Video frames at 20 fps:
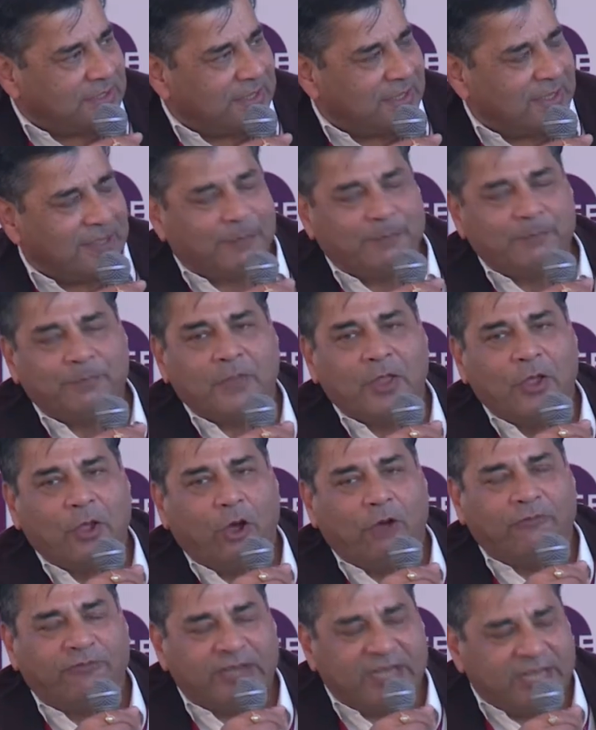
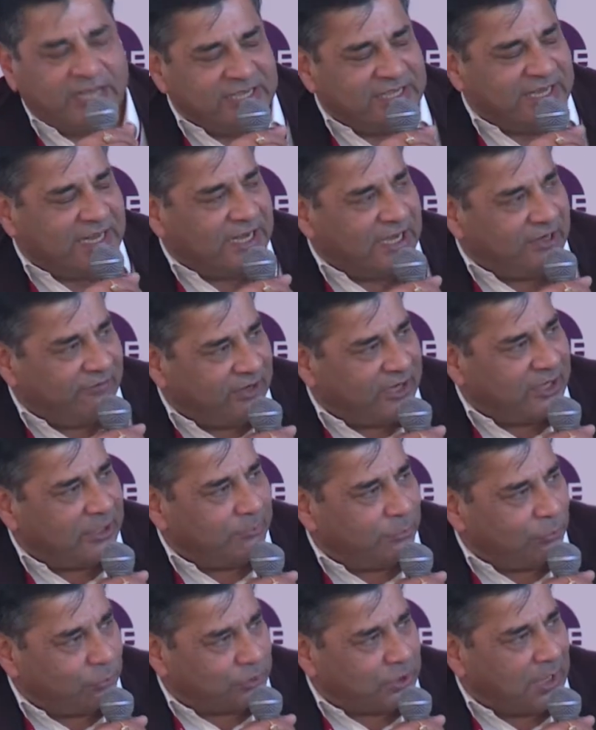of an Indian living
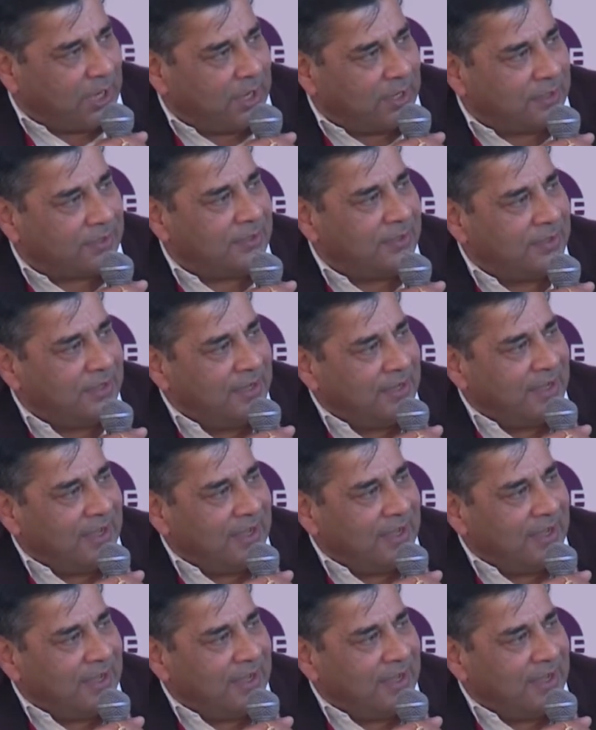in Bhutan